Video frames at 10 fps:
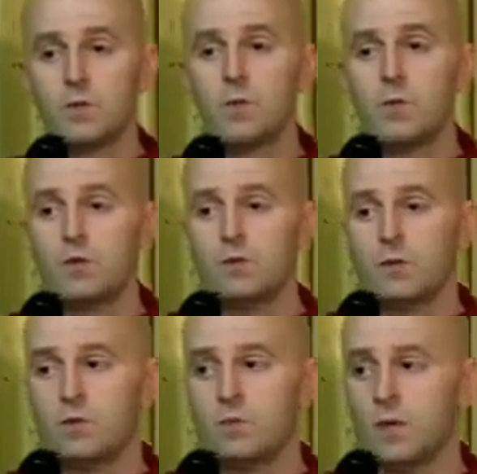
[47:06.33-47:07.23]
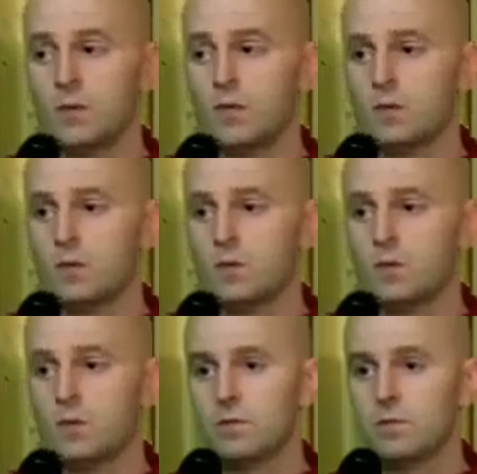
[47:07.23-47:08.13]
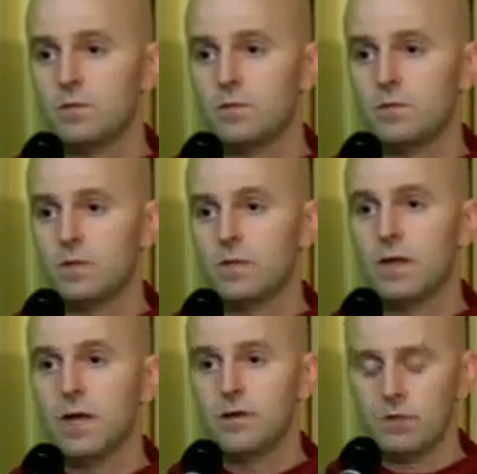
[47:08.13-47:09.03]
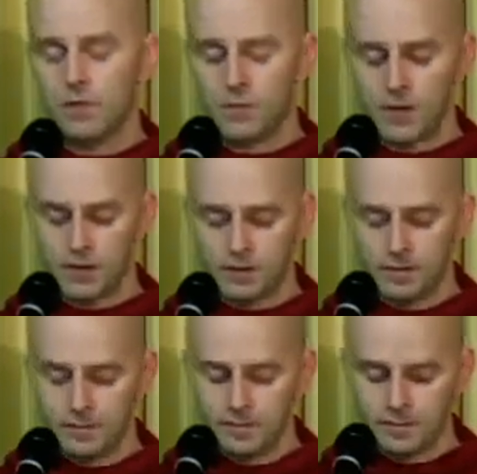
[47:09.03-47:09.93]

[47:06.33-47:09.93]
to remove these blemishes that they have in their mind.